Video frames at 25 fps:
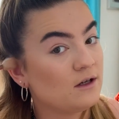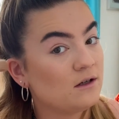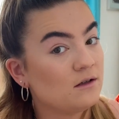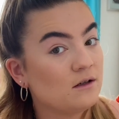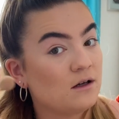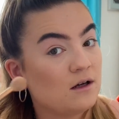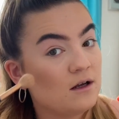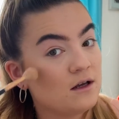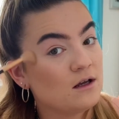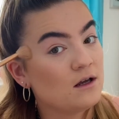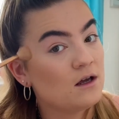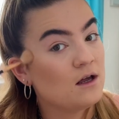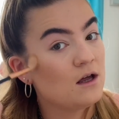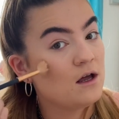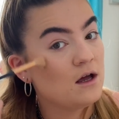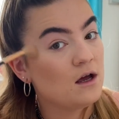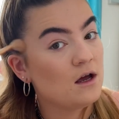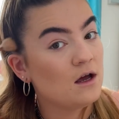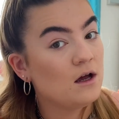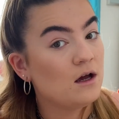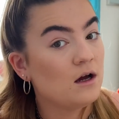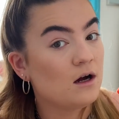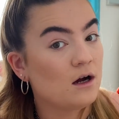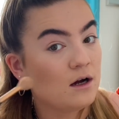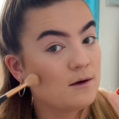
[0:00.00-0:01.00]
Like,
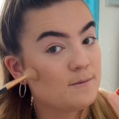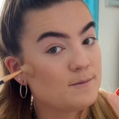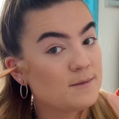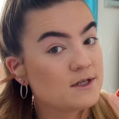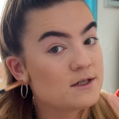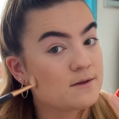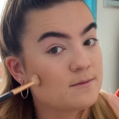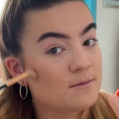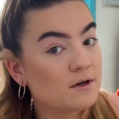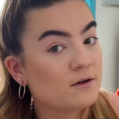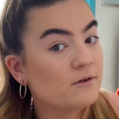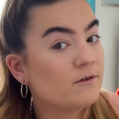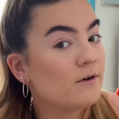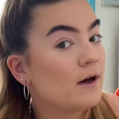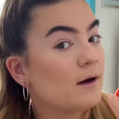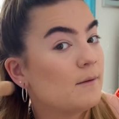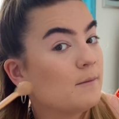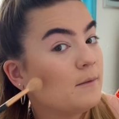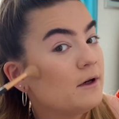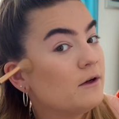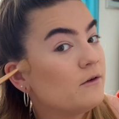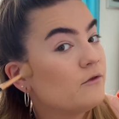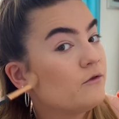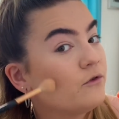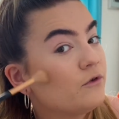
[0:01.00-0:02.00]
I miss my
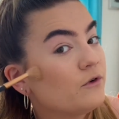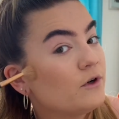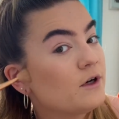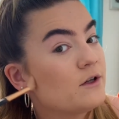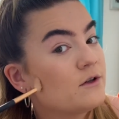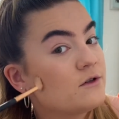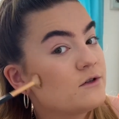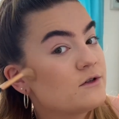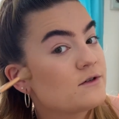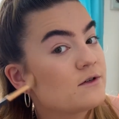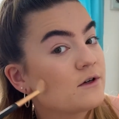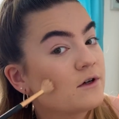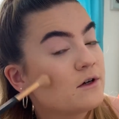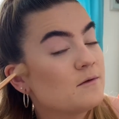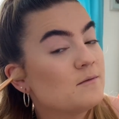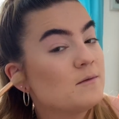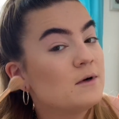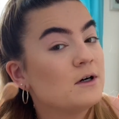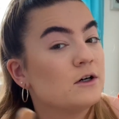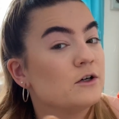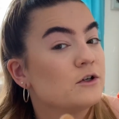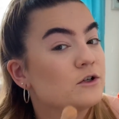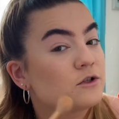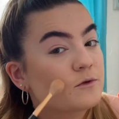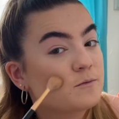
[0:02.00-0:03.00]
family and friends so
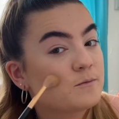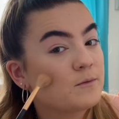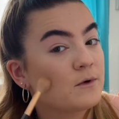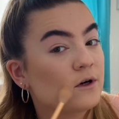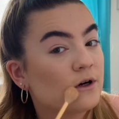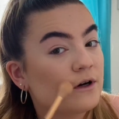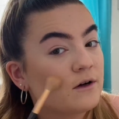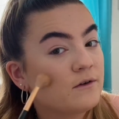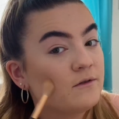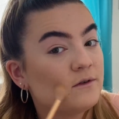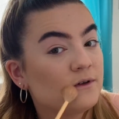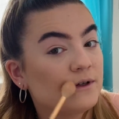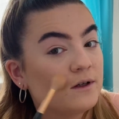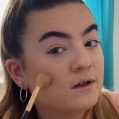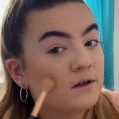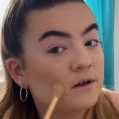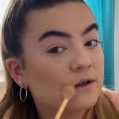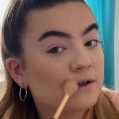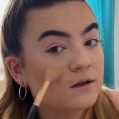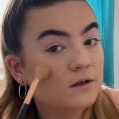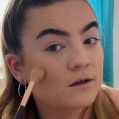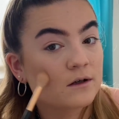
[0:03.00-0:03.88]
much, but I think